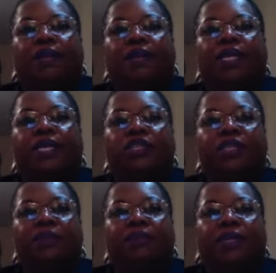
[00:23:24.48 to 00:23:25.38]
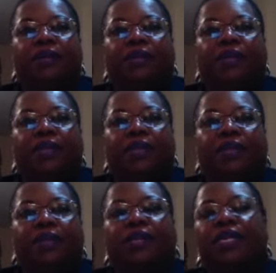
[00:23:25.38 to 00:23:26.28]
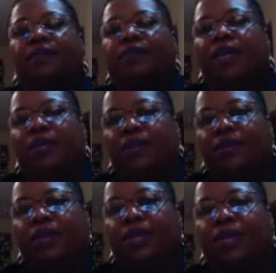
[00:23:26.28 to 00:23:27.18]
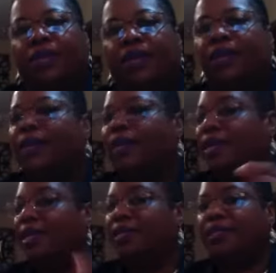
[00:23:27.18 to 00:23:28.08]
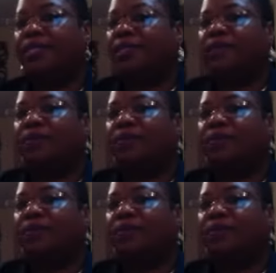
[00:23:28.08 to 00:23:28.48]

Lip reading: that I should be doing that I'm not doing? Again, it's another